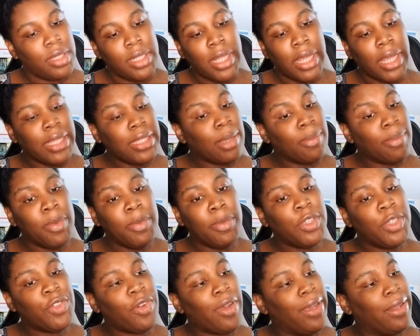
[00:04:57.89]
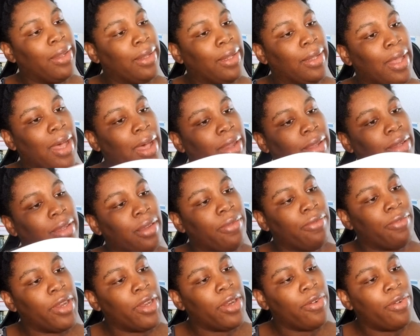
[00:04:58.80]
I guess I'm gonna be trying a lot of
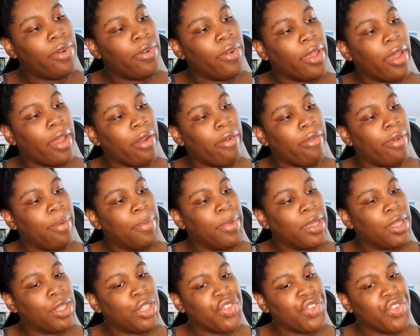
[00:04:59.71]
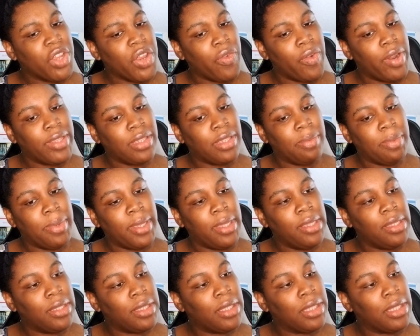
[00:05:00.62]
different Caribbean drink recipes.